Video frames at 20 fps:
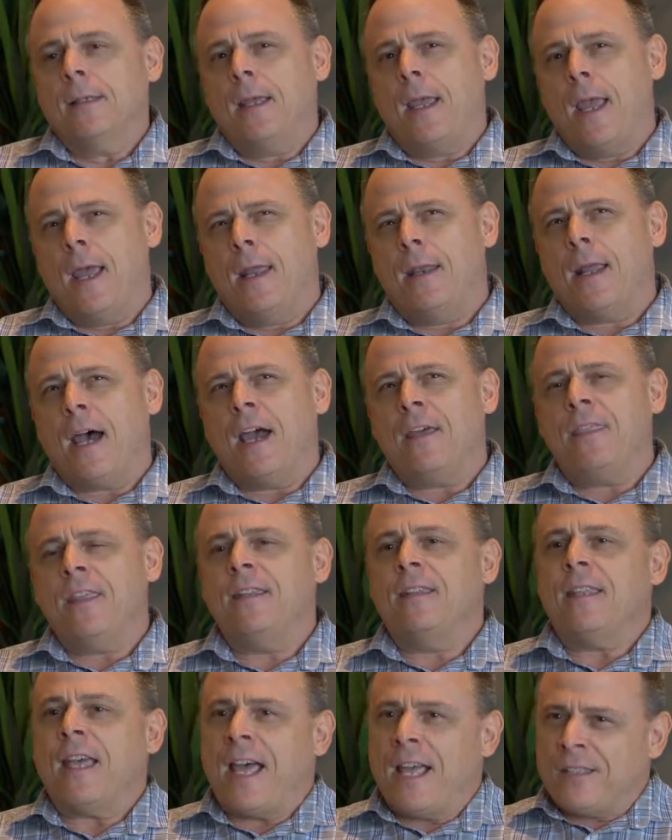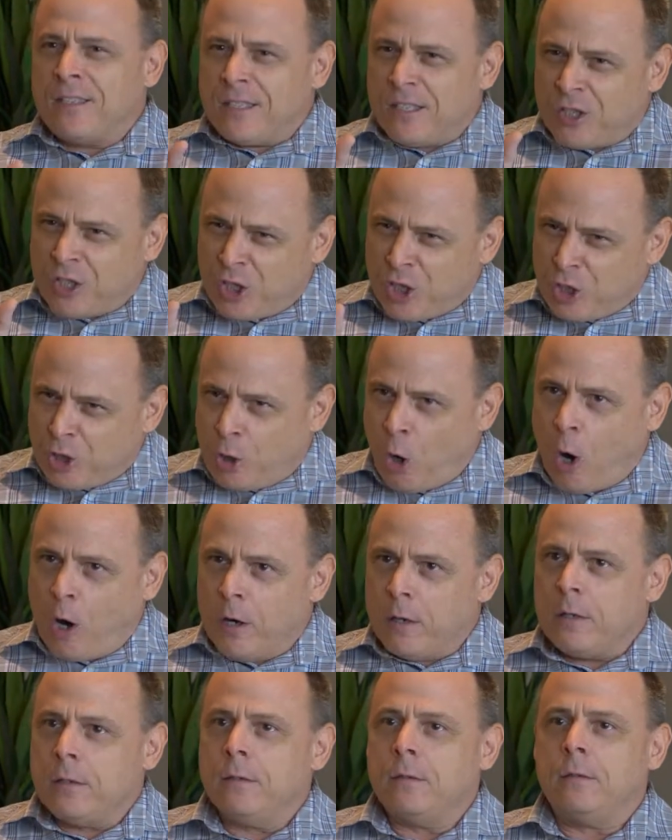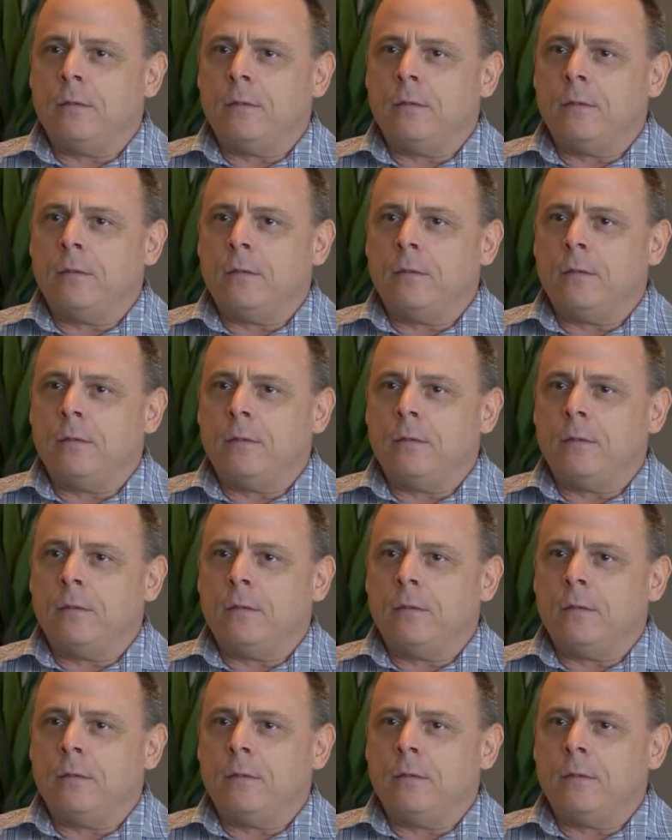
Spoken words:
And I think that's a start.